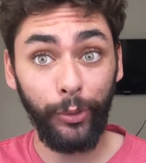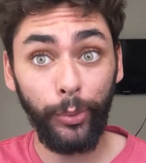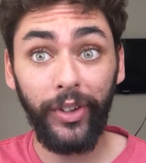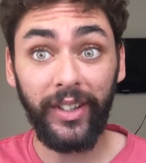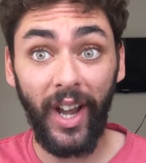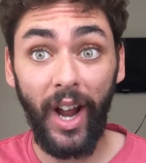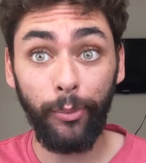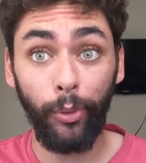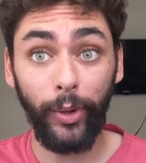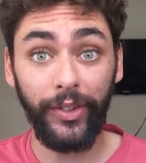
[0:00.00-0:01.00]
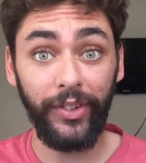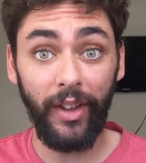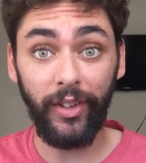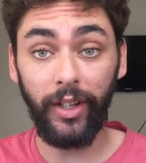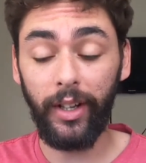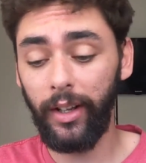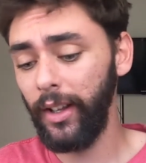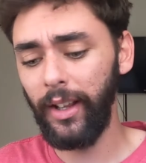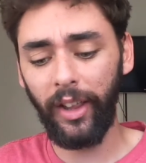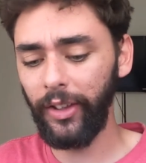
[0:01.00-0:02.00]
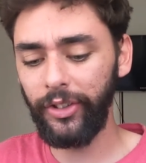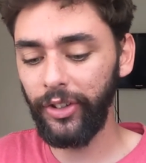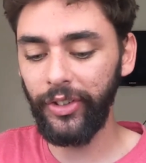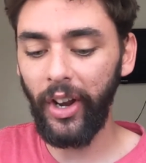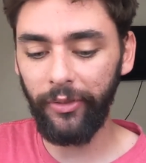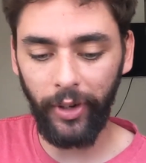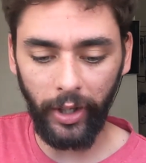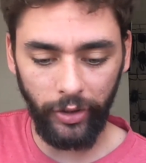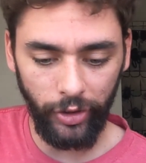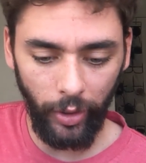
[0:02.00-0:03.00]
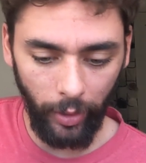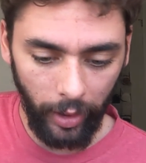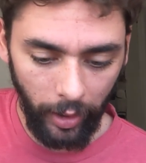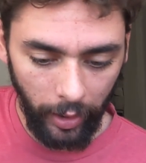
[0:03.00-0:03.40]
This one's like 9.7. This shit's not a fucking joke.